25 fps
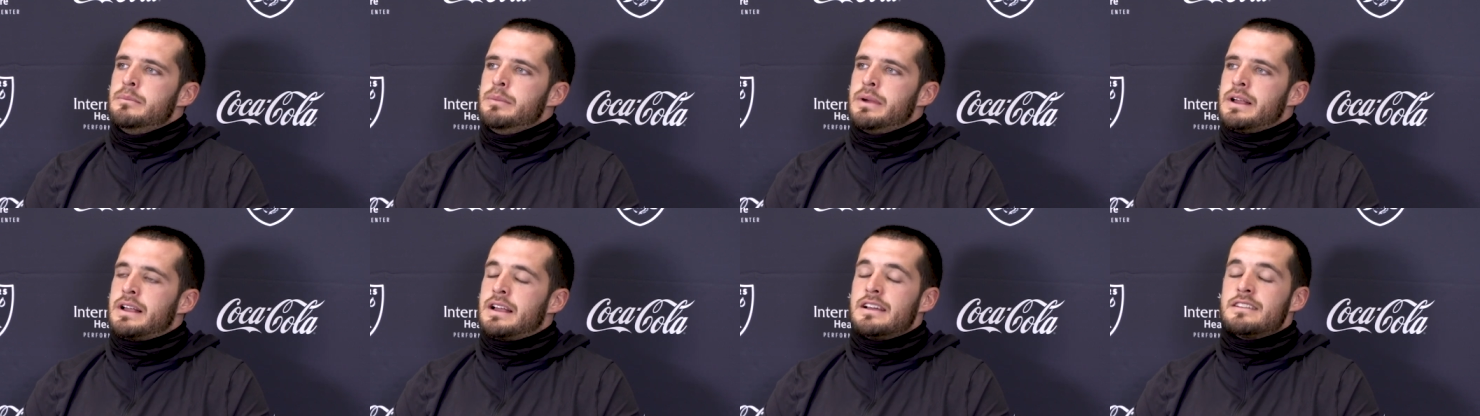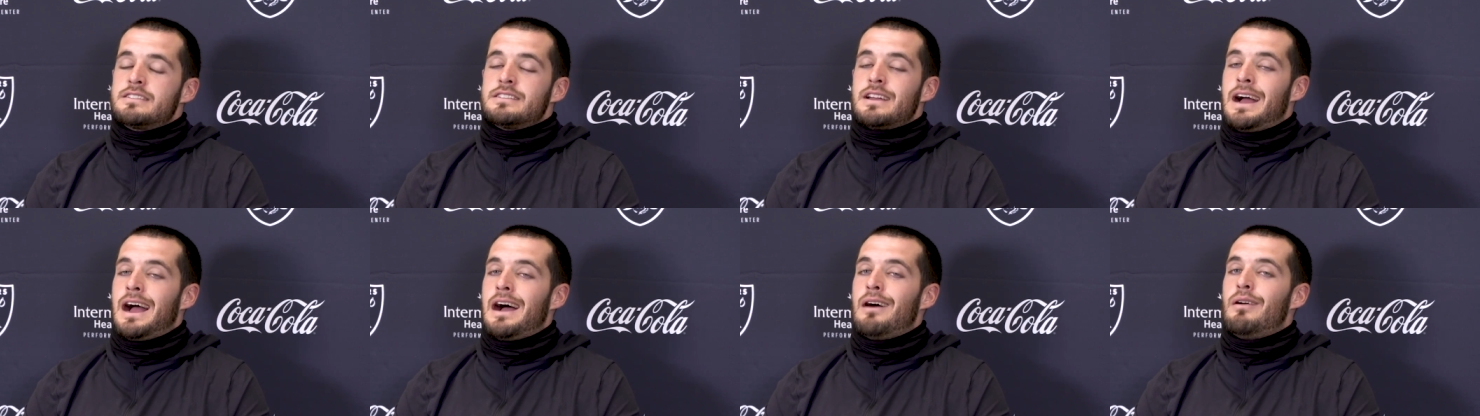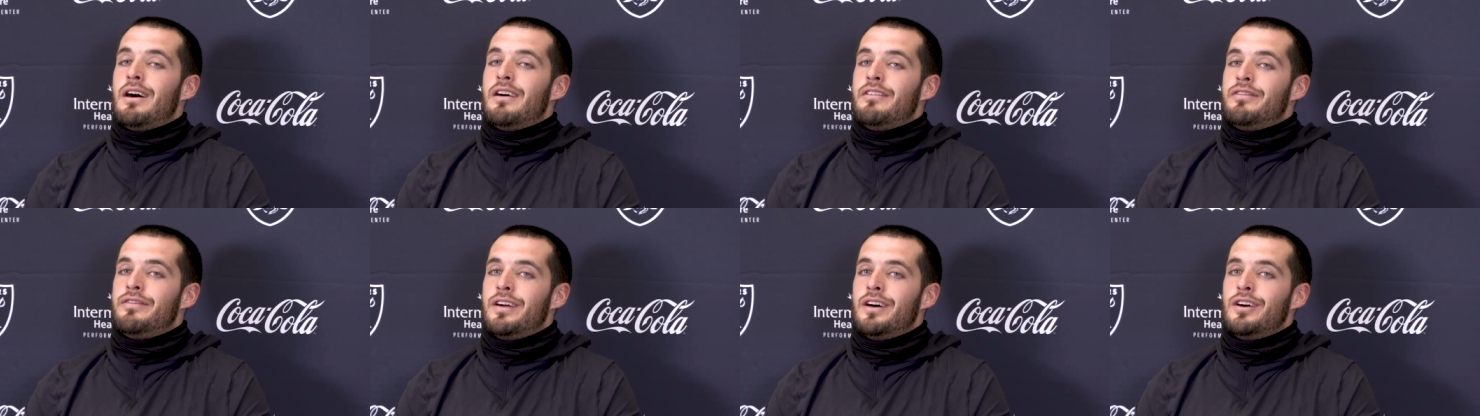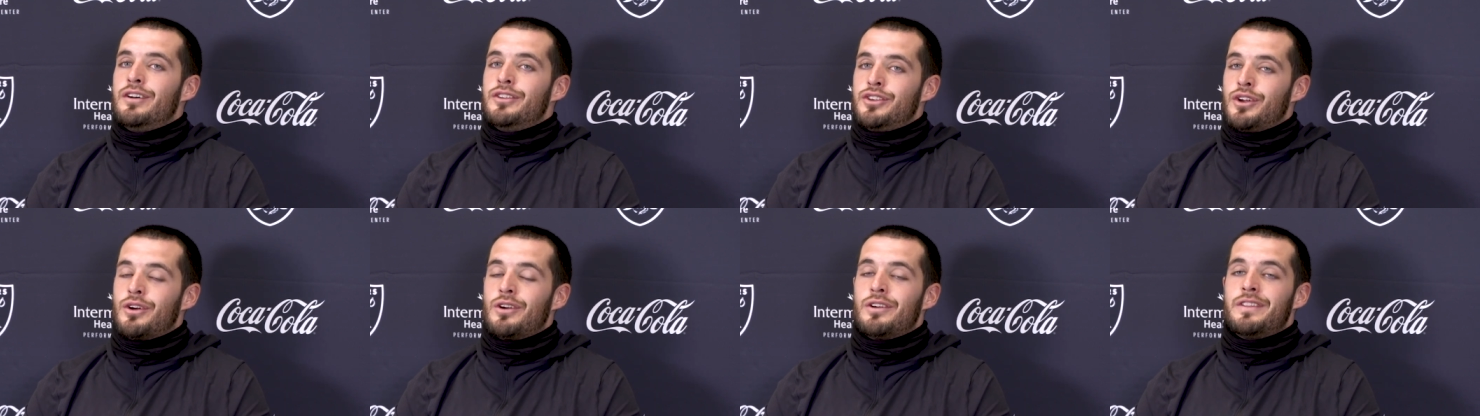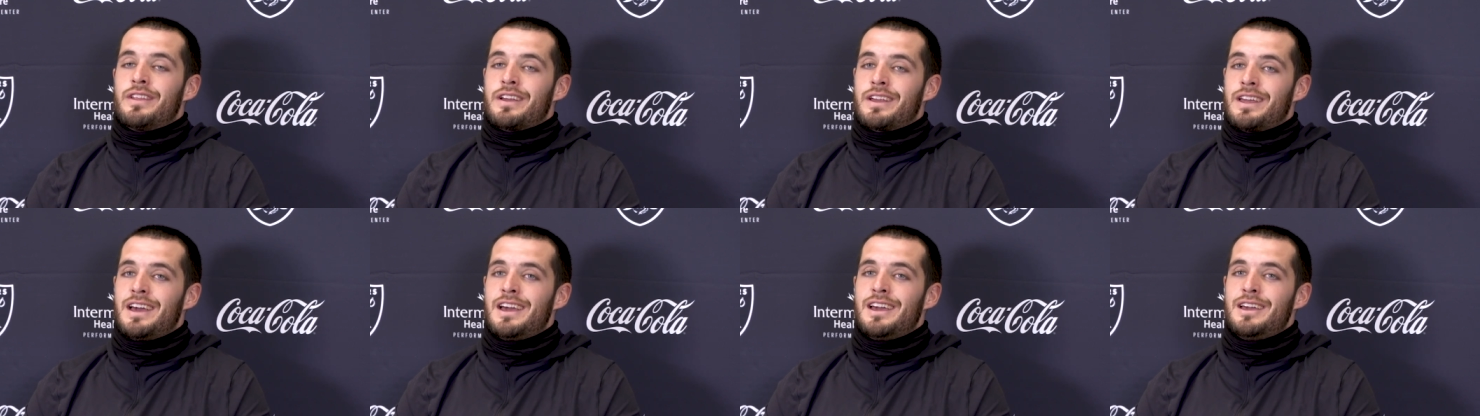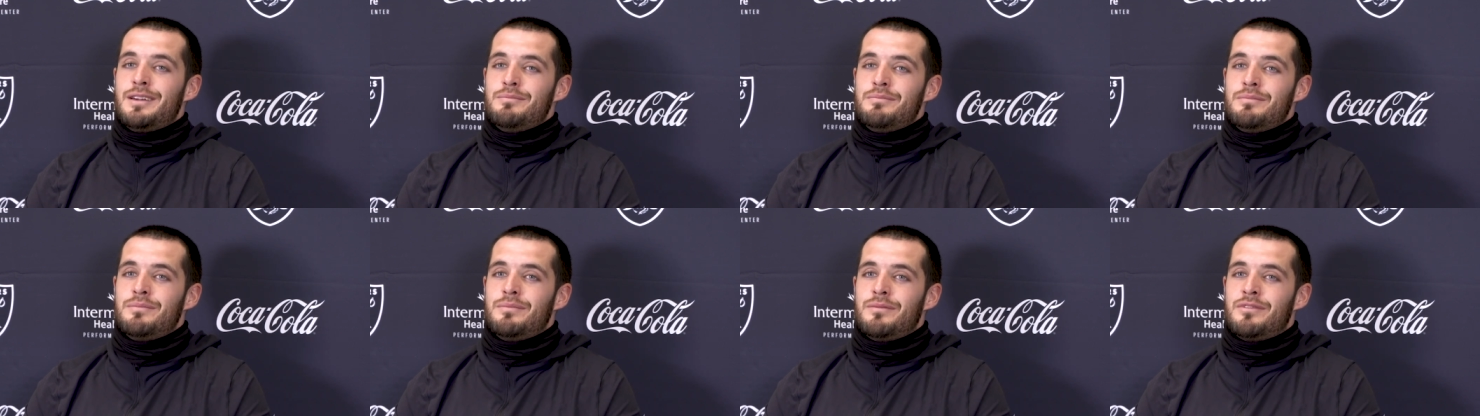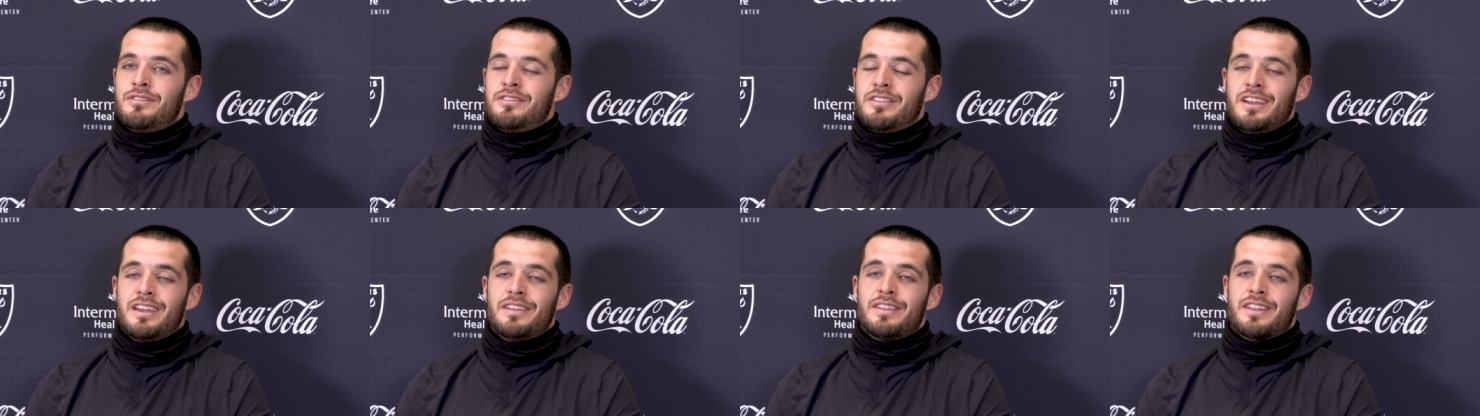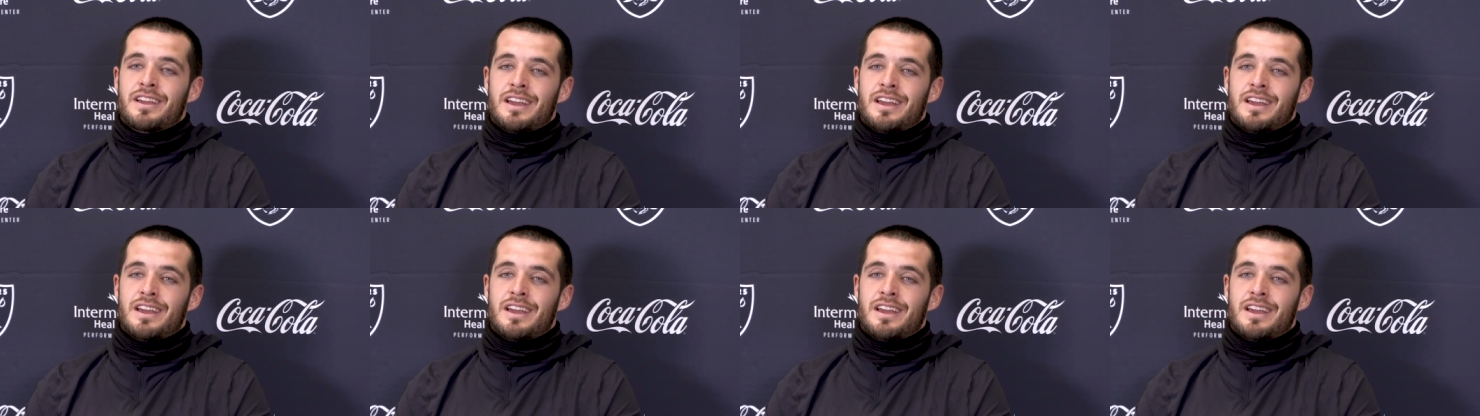because of how I felt during the game, seeing